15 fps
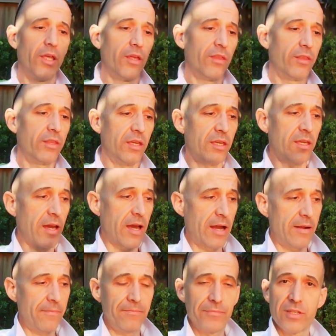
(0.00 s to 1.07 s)
The
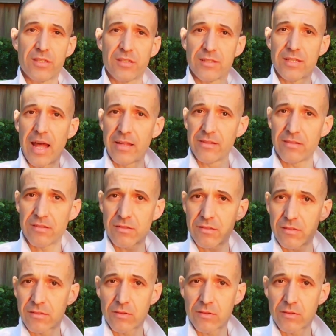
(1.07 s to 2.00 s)
studs